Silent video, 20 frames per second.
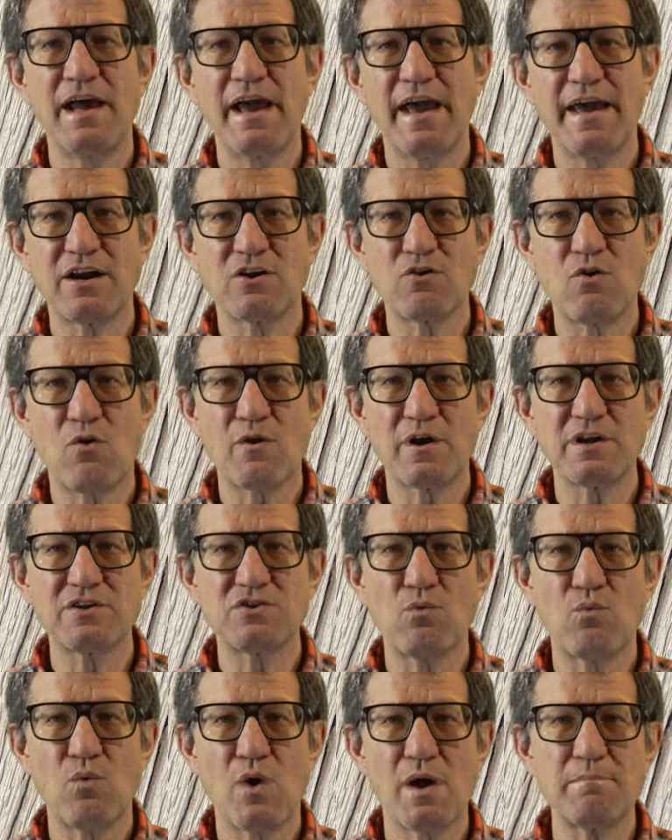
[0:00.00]
And according
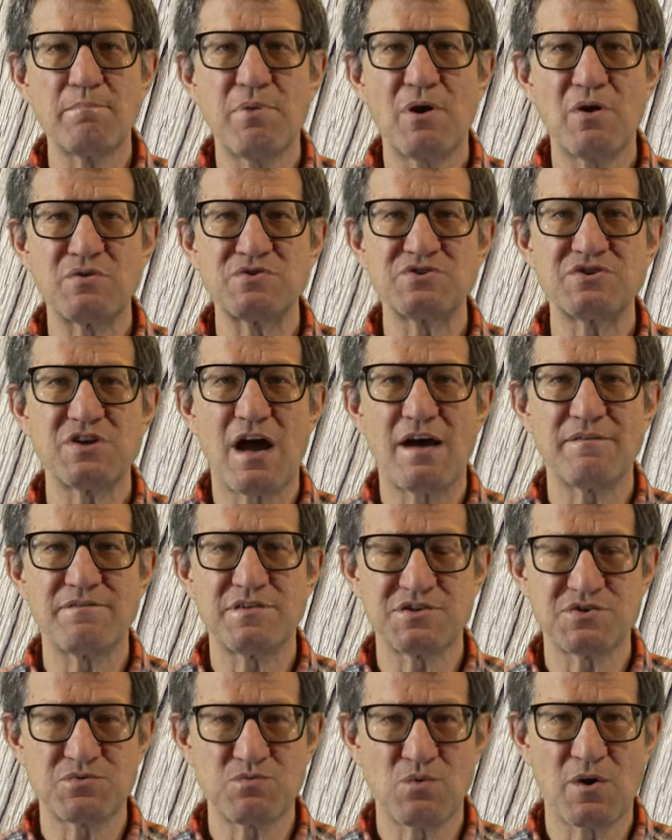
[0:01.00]
to one post
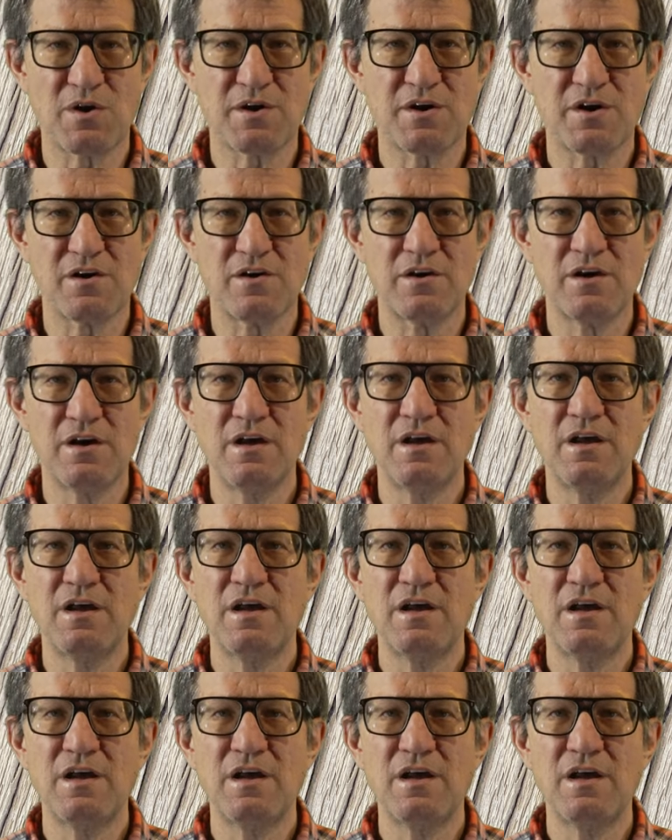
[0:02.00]
office worker,